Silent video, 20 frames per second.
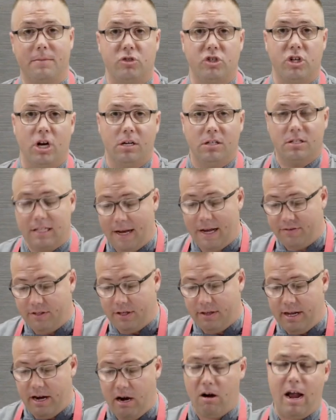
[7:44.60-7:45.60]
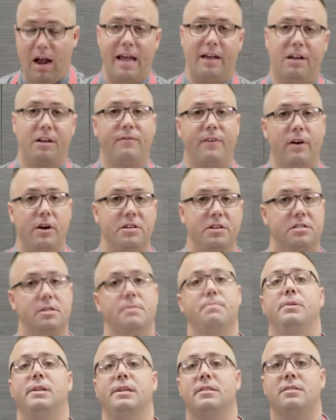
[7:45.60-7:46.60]
chunks left in there, I could very
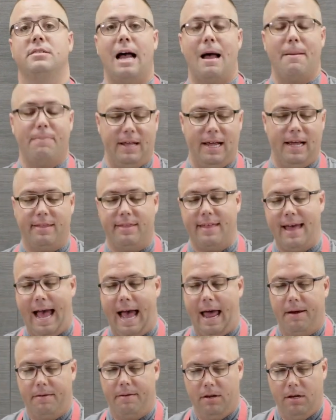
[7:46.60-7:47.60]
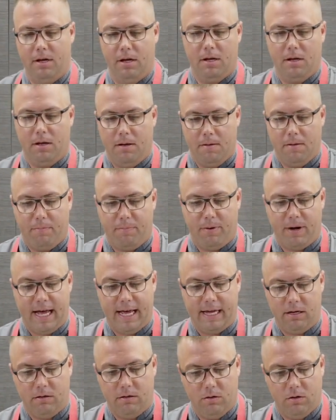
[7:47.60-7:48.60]
simply stop like that.
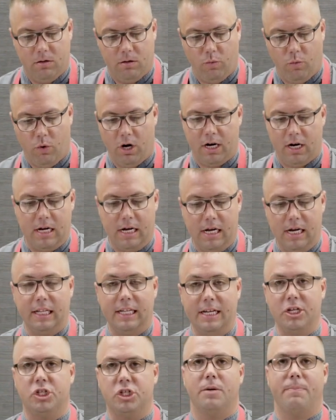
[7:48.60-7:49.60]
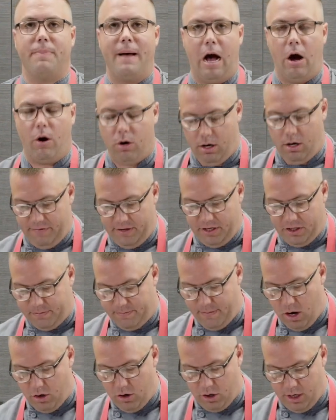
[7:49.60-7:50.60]
But we're going to unleash the power of this
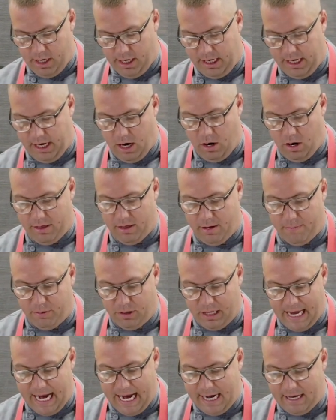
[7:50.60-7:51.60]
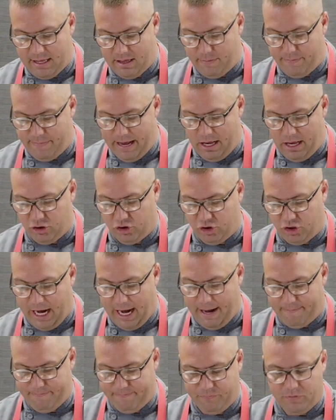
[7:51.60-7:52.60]
motor in here and the blade and the bell
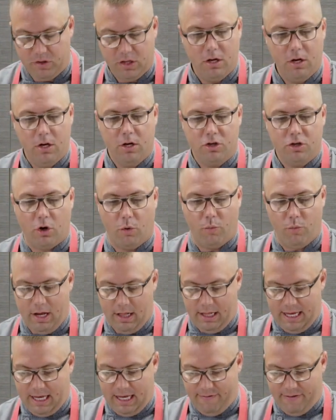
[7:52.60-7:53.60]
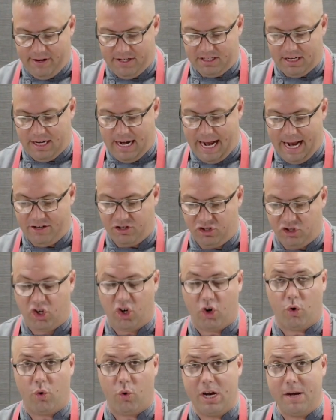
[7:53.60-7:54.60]
shape to really give us a nice
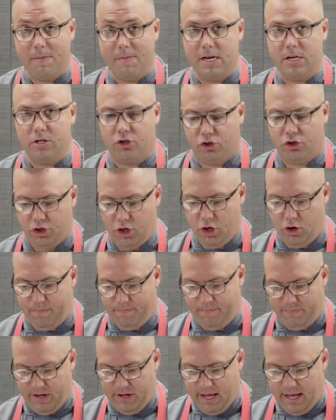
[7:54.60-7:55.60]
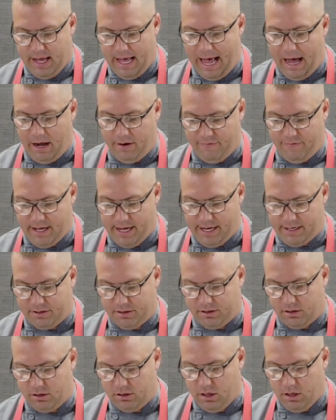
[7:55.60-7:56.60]
creamy soup out of
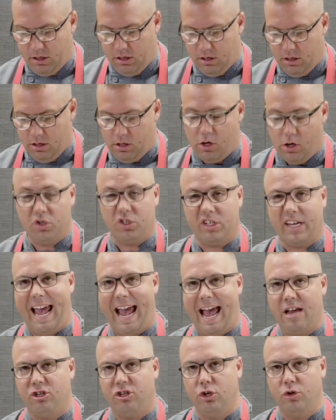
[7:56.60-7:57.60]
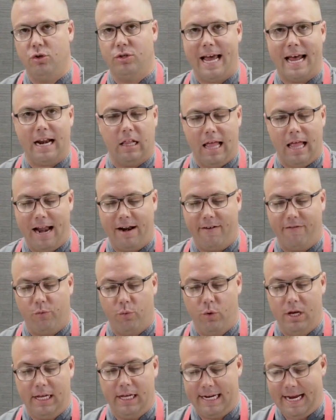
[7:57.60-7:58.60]
this. Those cashews add a lot
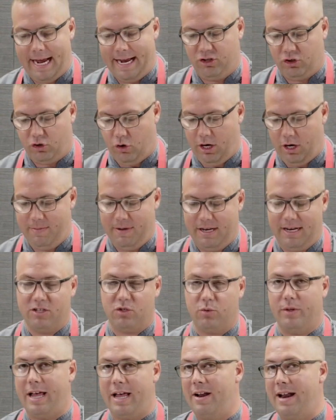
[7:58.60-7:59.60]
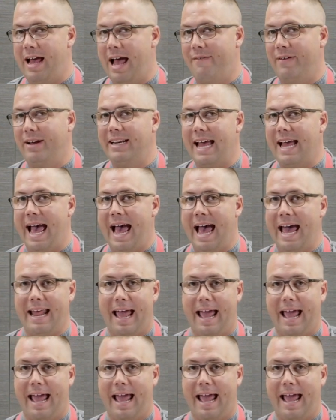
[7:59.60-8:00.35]
of really nice creaminess without having to add